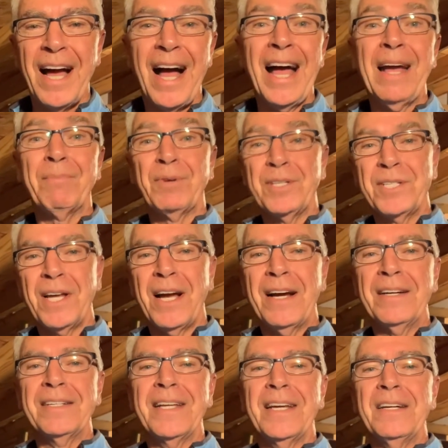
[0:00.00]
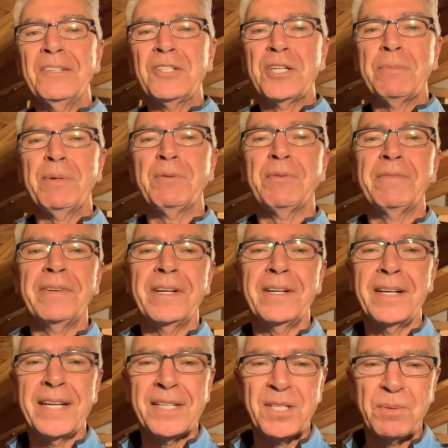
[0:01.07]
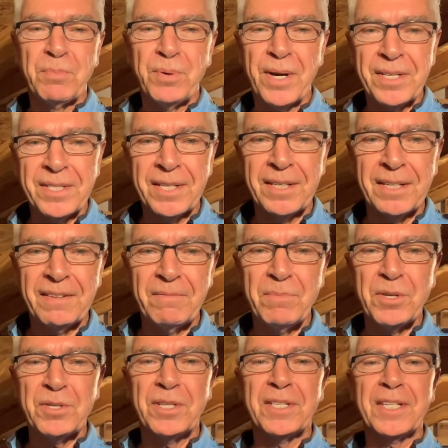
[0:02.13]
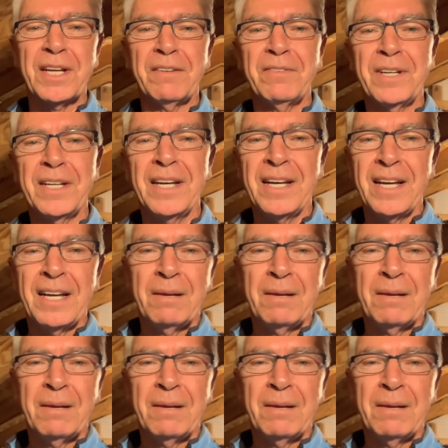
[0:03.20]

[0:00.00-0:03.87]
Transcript: I am retired now. Jimmy Rivera is the president of Mission Discovery.